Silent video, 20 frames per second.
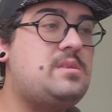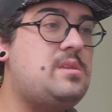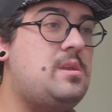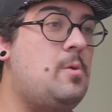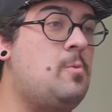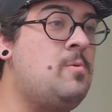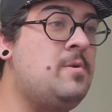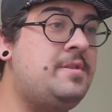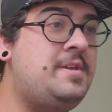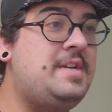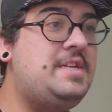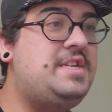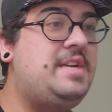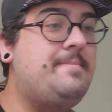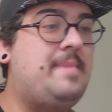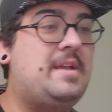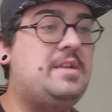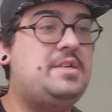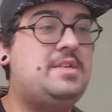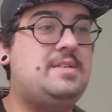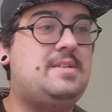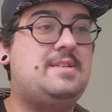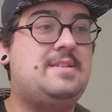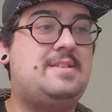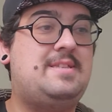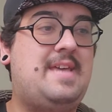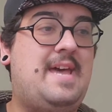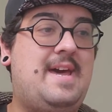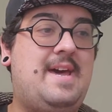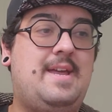One thing she mentions
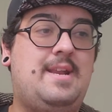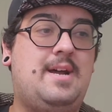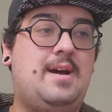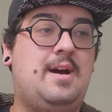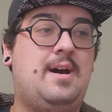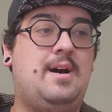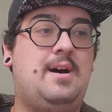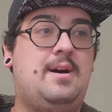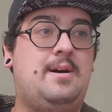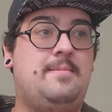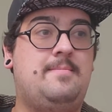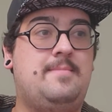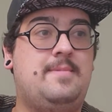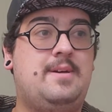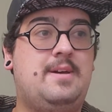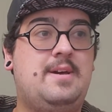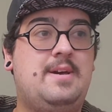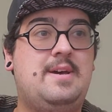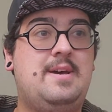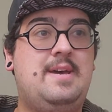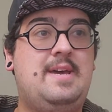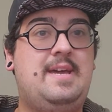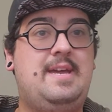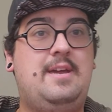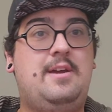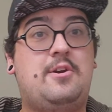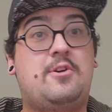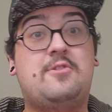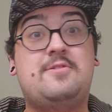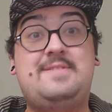is that
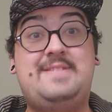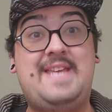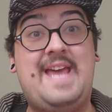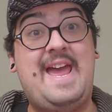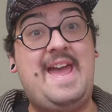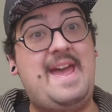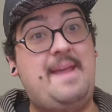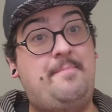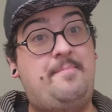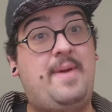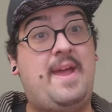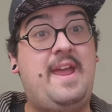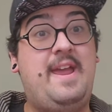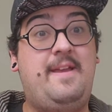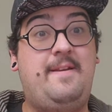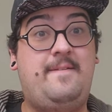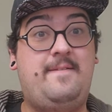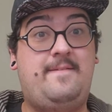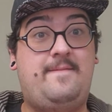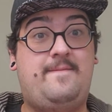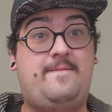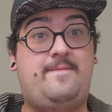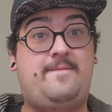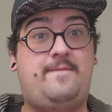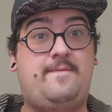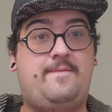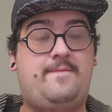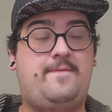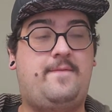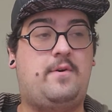her dad paid
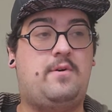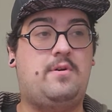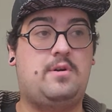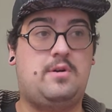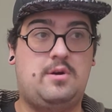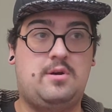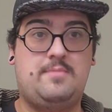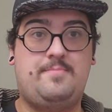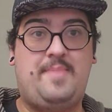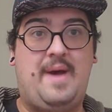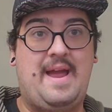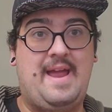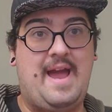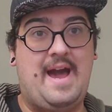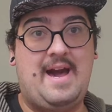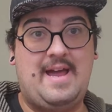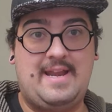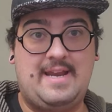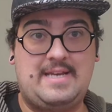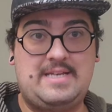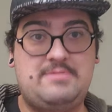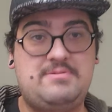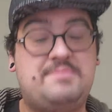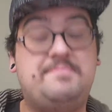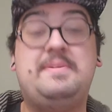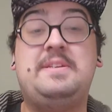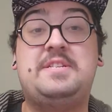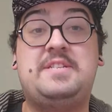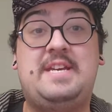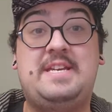for her biotics, which
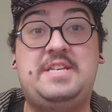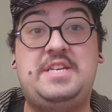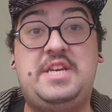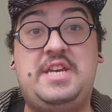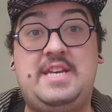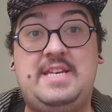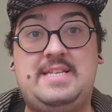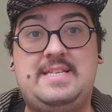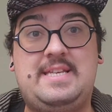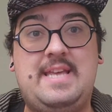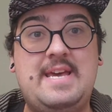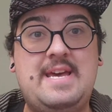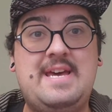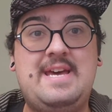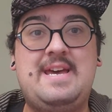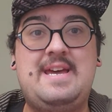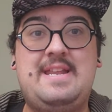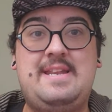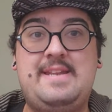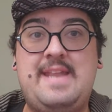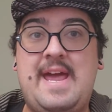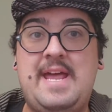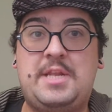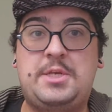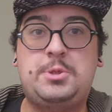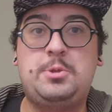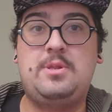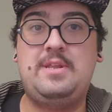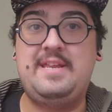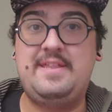means that she's
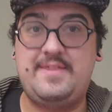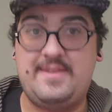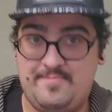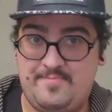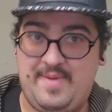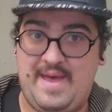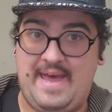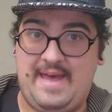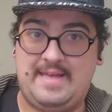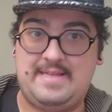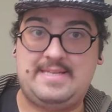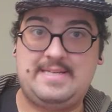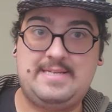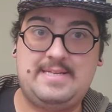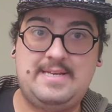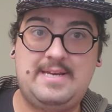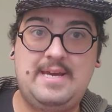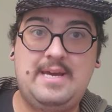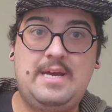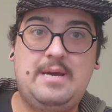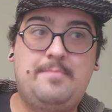naturally the best.